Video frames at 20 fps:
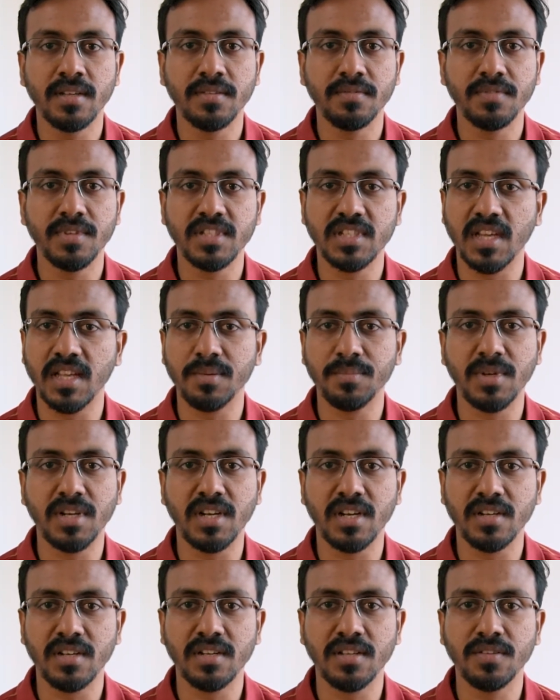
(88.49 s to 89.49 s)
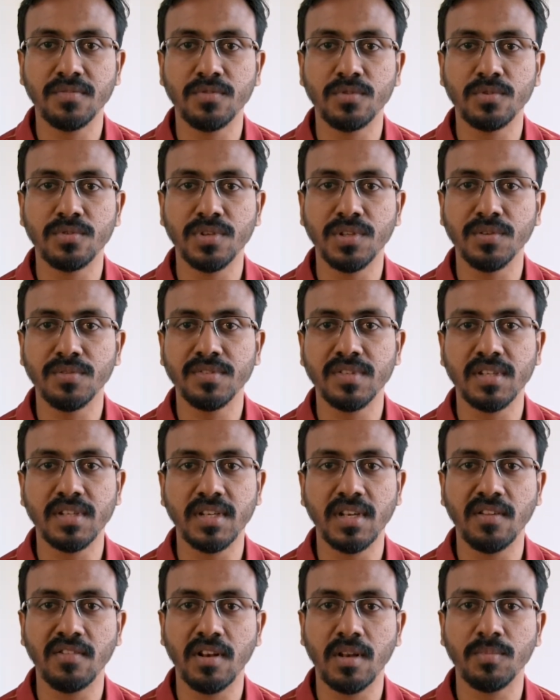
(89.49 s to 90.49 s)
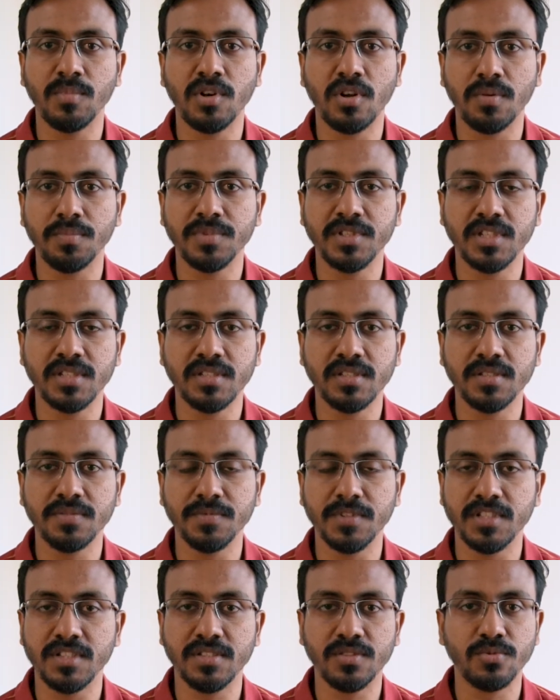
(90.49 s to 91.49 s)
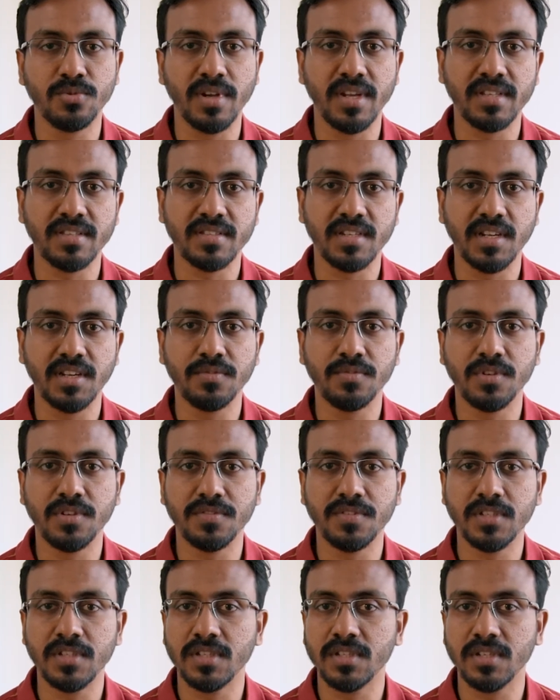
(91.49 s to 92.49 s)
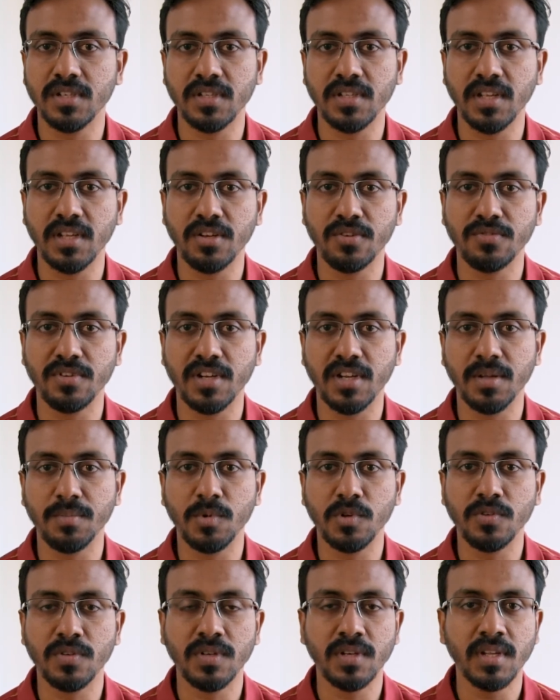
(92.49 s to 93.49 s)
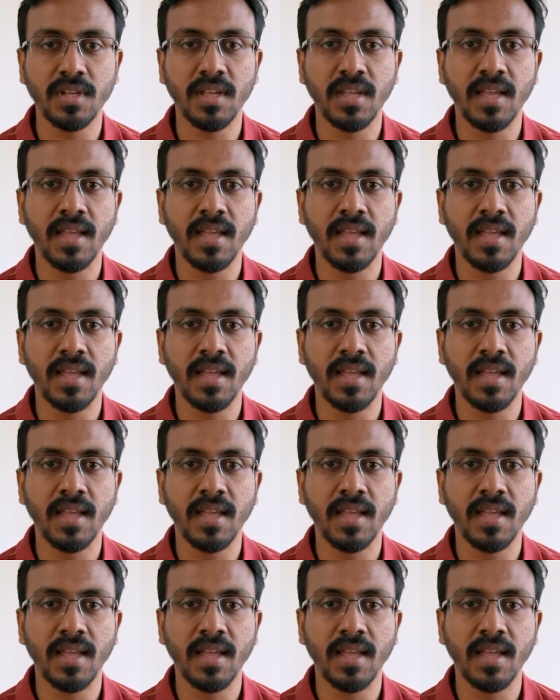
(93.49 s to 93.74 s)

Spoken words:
which can be done in the phone using developer options, which is quite straightforward, nothing to worry about.